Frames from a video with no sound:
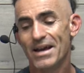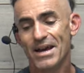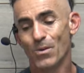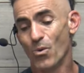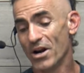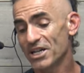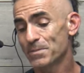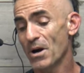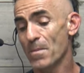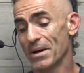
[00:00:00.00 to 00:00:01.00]
In one
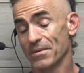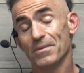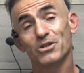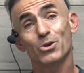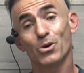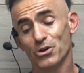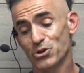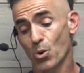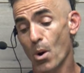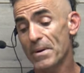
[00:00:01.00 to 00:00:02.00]
experiment, it's called the
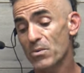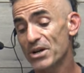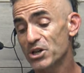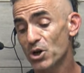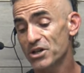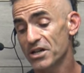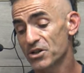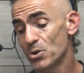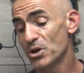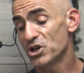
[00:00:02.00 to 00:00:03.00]
Sorby Research
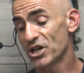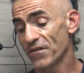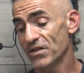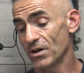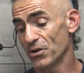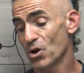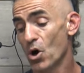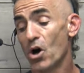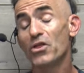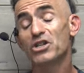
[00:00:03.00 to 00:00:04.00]
Institute in Sheffield,
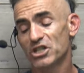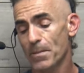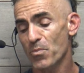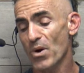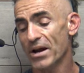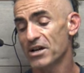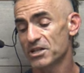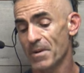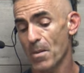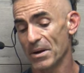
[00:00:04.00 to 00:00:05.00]
called the Shipwreck
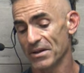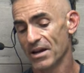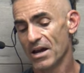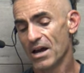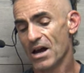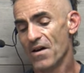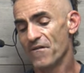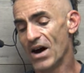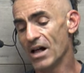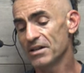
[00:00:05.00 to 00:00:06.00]
Experiment.
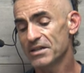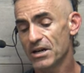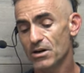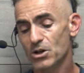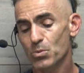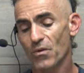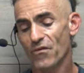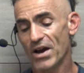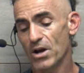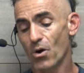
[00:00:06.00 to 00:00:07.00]
Volunteers were
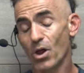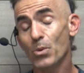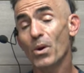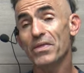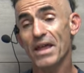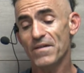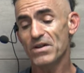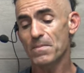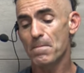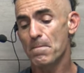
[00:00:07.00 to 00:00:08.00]
fed only what
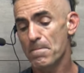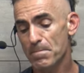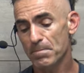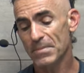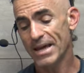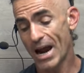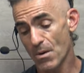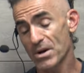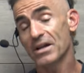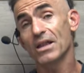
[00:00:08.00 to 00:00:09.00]
Navy
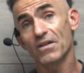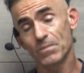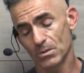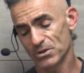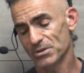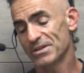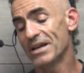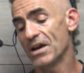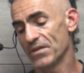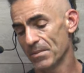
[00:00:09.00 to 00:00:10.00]
carried in lifeboats, the
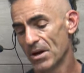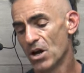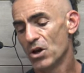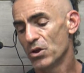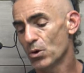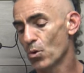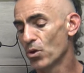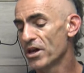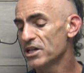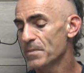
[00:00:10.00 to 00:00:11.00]
Navy. The
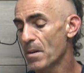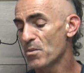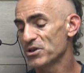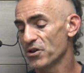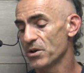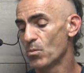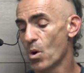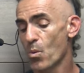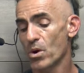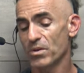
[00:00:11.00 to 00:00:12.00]
grueling experiment resulted in
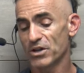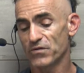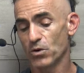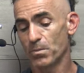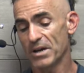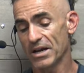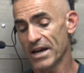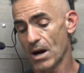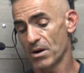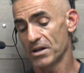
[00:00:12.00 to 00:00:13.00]
more water and less food being
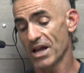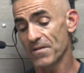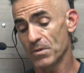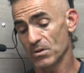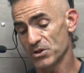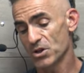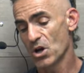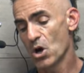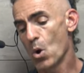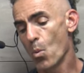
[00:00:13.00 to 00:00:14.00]
carried in lifeboats.
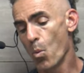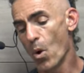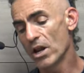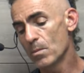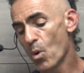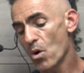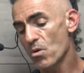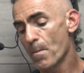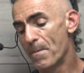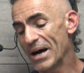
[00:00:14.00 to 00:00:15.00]
One of the more
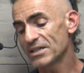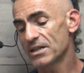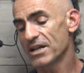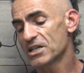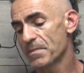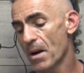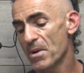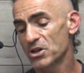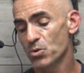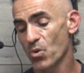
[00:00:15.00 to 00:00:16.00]
robust
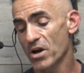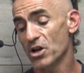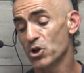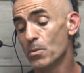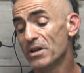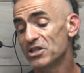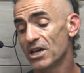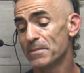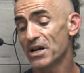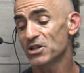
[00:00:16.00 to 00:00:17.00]
experiments run on human
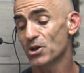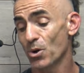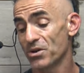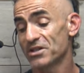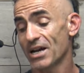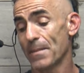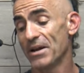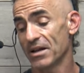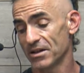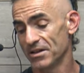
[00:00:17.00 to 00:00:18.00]
subjects during this time in
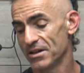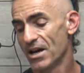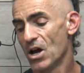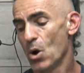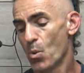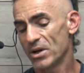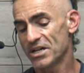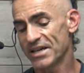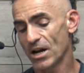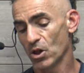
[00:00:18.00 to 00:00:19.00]
England, which
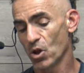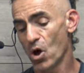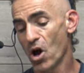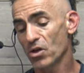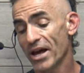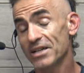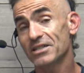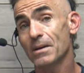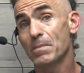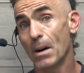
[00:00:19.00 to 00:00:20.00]
has had
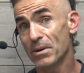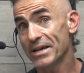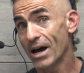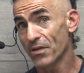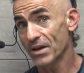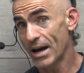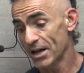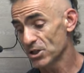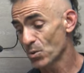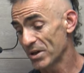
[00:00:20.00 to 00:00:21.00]
long-lasting public health
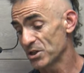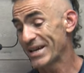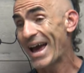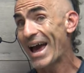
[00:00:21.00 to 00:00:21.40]
consequences,